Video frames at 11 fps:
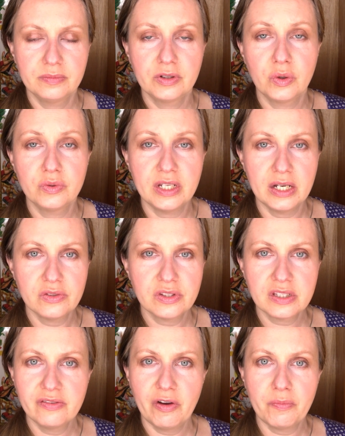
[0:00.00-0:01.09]
go down
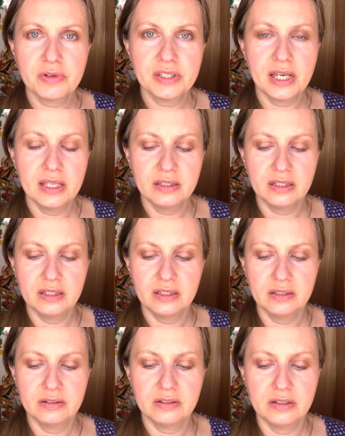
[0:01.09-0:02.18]

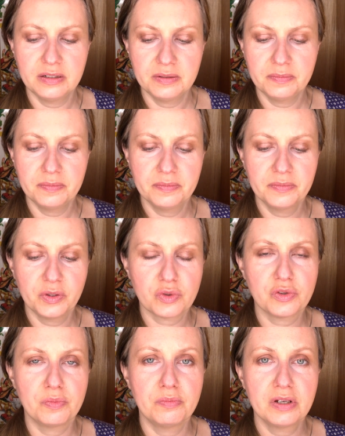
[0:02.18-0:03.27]
65%. There
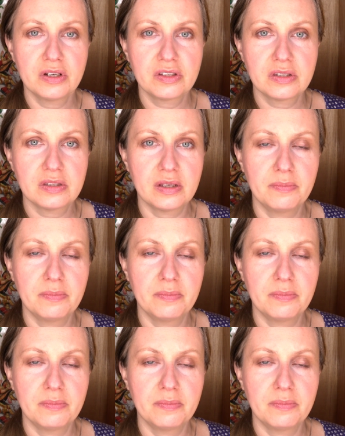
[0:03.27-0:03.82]
was a mix.